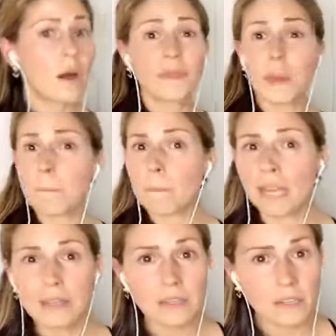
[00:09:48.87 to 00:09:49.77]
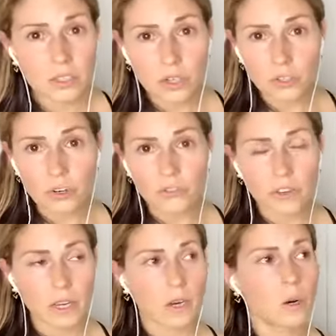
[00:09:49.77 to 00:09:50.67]
the maintenance on your
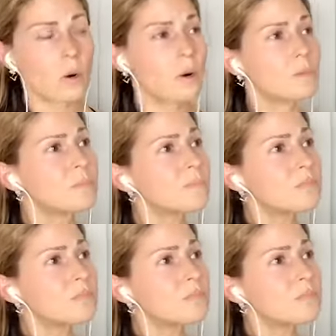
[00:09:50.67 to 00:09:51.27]
vehicle.